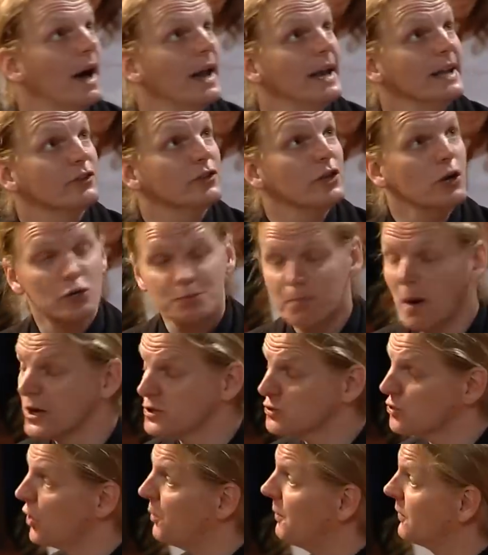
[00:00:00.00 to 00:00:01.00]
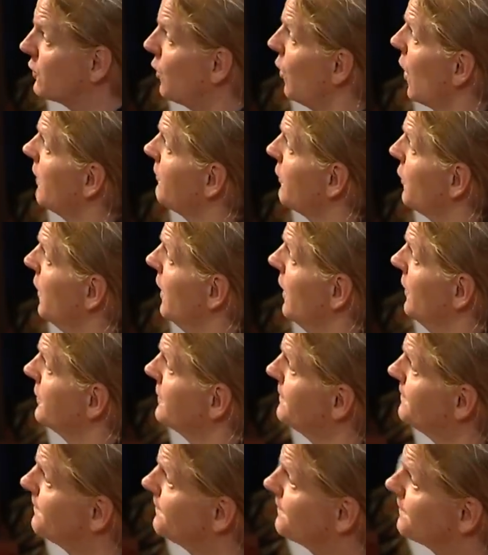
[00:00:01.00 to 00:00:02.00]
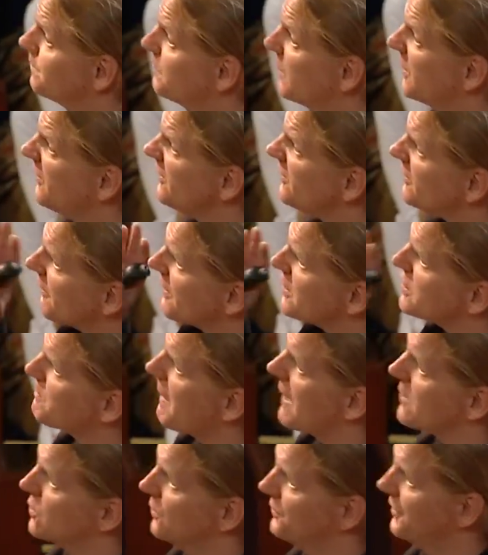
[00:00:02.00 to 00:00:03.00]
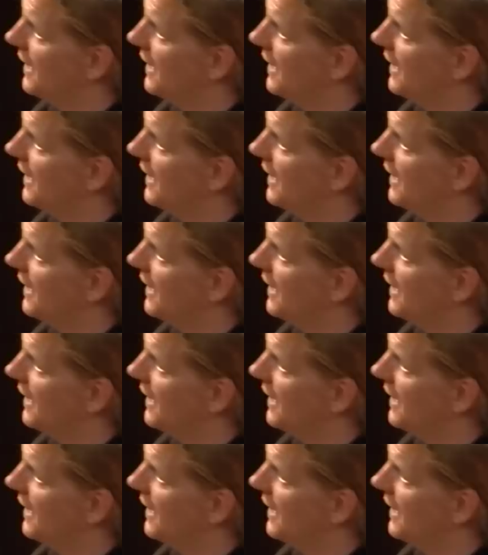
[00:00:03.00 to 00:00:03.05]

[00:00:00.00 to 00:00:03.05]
and it's used by astronomers all over the world because this is a very special